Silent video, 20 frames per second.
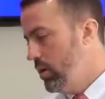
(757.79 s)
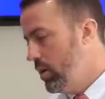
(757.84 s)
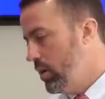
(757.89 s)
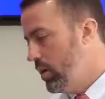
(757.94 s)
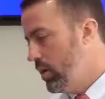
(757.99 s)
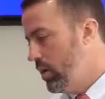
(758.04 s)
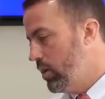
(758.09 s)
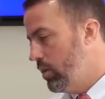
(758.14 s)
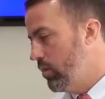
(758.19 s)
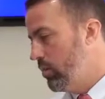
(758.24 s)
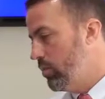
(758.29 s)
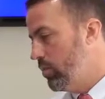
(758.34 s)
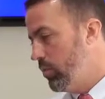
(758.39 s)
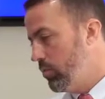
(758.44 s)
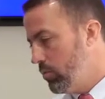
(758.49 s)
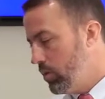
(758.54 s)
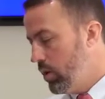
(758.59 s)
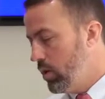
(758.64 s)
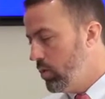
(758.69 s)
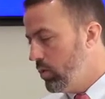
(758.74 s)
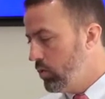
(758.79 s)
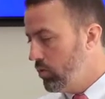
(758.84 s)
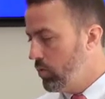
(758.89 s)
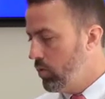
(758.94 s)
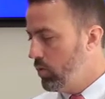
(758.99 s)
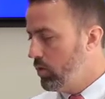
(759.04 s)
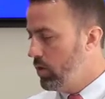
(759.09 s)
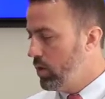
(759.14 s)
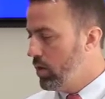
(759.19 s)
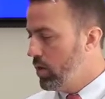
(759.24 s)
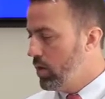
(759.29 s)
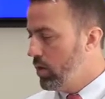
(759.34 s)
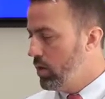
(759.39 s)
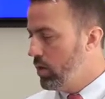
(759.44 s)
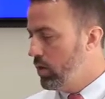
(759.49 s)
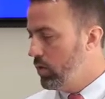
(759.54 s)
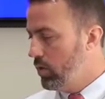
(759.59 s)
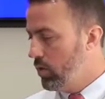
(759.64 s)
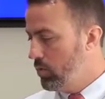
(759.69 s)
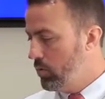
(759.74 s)
And some studies have shown that it can
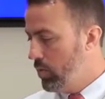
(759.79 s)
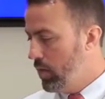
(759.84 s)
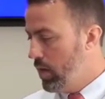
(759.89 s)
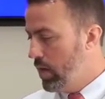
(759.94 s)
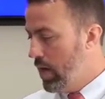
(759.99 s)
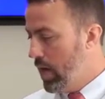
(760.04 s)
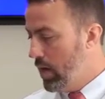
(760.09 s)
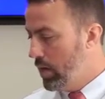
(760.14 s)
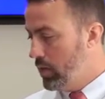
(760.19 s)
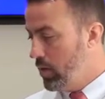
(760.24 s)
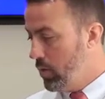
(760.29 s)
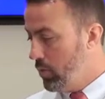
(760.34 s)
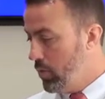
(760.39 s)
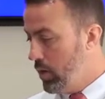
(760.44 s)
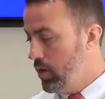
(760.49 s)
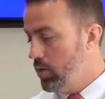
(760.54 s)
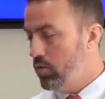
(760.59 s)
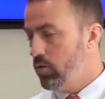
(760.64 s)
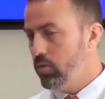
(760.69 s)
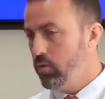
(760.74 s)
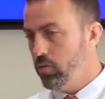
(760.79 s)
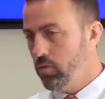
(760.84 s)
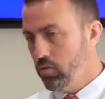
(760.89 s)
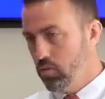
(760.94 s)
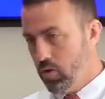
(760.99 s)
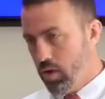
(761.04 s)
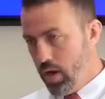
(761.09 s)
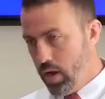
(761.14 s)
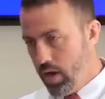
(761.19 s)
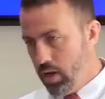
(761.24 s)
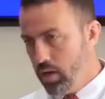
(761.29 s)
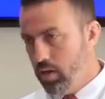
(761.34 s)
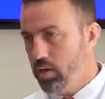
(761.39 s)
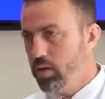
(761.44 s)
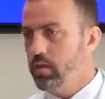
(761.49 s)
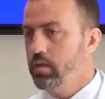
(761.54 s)
decrease pain. I tell patients, try it